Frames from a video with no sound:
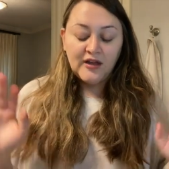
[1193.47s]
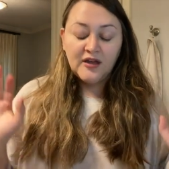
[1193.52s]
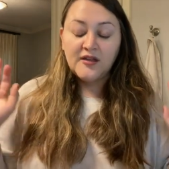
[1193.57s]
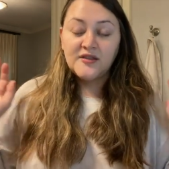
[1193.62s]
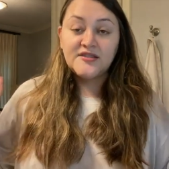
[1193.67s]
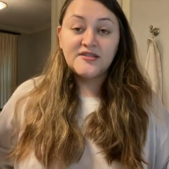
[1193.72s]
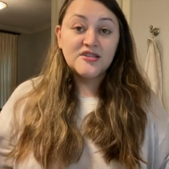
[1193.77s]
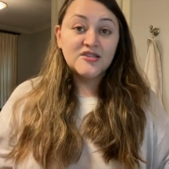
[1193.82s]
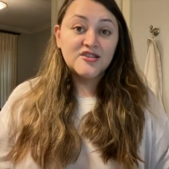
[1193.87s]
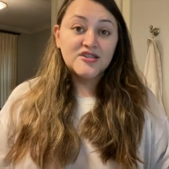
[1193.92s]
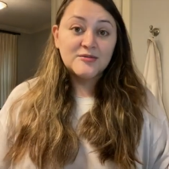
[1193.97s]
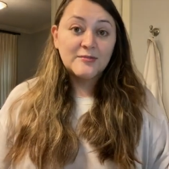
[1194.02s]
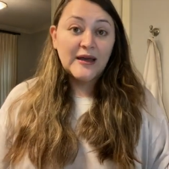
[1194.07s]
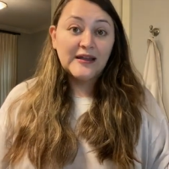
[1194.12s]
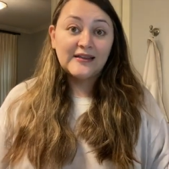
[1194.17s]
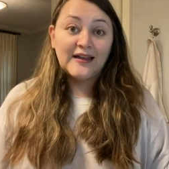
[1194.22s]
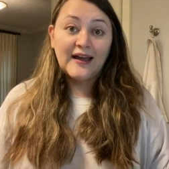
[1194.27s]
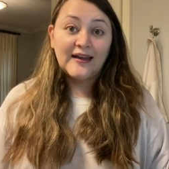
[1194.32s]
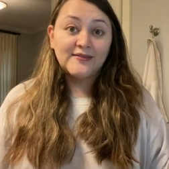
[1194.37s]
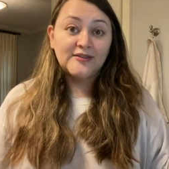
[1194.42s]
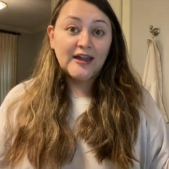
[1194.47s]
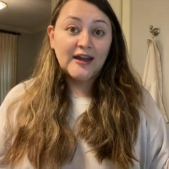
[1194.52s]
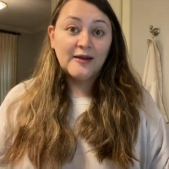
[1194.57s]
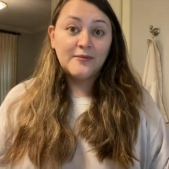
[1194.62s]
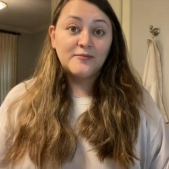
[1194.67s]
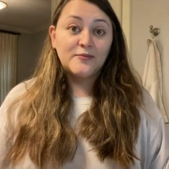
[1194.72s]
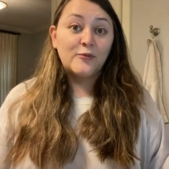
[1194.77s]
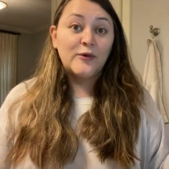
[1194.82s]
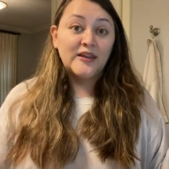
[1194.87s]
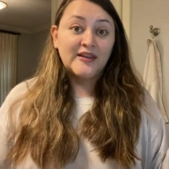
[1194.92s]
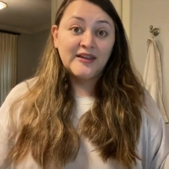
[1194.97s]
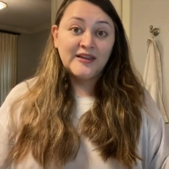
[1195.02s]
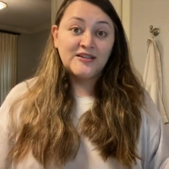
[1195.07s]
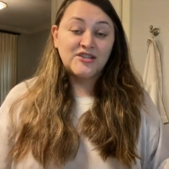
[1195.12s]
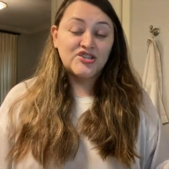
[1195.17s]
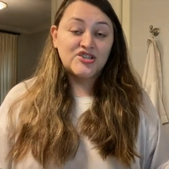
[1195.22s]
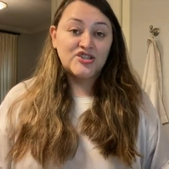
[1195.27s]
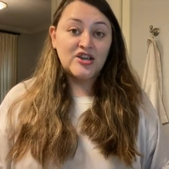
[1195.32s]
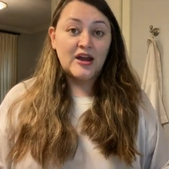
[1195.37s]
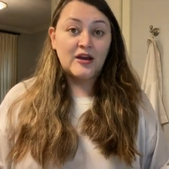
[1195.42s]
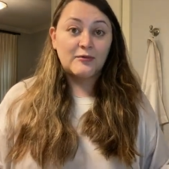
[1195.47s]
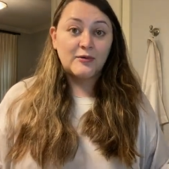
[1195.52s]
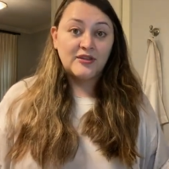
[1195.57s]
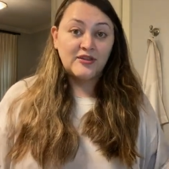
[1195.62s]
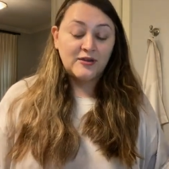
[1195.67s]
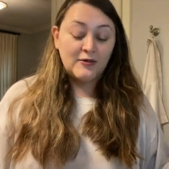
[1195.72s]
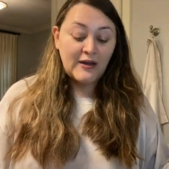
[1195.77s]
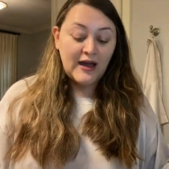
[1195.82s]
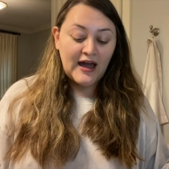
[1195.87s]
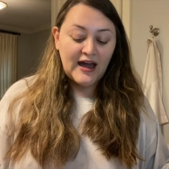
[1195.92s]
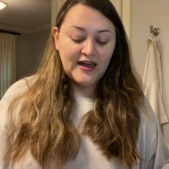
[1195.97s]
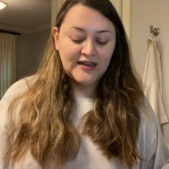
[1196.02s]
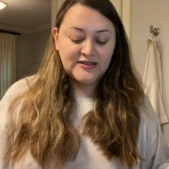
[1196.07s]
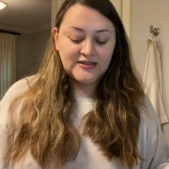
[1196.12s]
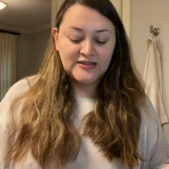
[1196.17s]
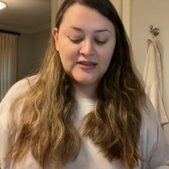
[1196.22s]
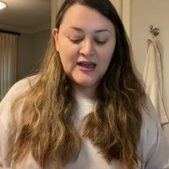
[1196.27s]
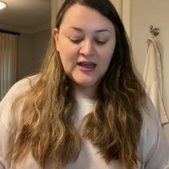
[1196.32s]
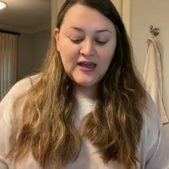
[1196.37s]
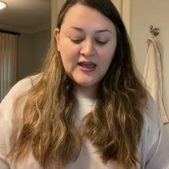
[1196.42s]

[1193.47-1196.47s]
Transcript: This is just my life that I'm willing to share with you guys.